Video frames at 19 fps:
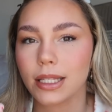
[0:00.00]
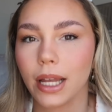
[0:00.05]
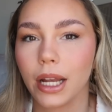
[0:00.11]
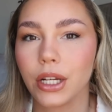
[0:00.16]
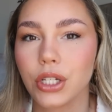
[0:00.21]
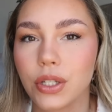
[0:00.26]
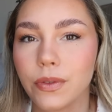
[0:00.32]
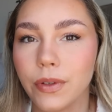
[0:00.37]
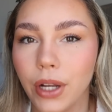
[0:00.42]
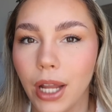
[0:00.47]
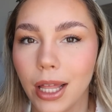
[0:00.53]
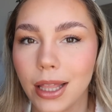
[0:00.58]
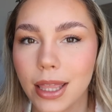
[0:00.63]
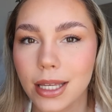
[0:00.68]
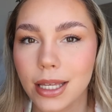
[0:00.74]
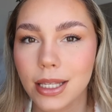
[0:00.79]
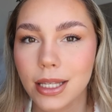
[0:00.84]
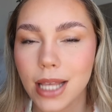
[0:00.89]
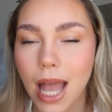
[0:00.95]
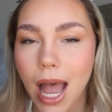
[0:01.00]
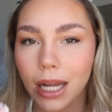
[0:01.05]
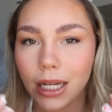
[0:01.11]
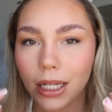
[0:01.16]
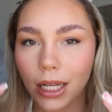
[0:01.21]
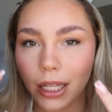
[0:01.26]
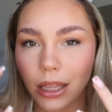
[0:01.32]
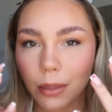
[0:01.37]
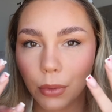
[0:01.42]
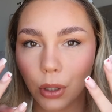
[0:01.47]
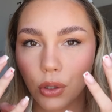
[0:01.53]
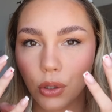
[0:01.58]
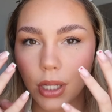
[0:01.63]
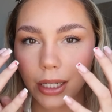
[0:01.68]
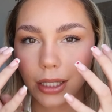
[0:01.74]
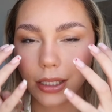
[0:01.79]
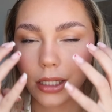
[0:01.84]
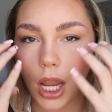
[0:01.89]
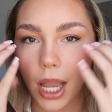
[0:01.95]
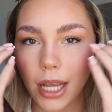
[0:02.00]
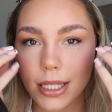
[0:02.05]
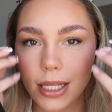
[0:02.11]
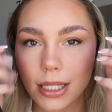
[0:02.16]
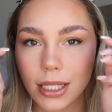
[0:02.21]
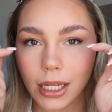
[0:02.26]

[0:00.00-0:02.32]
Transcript: Like, I just feel like this has added like the most like nicest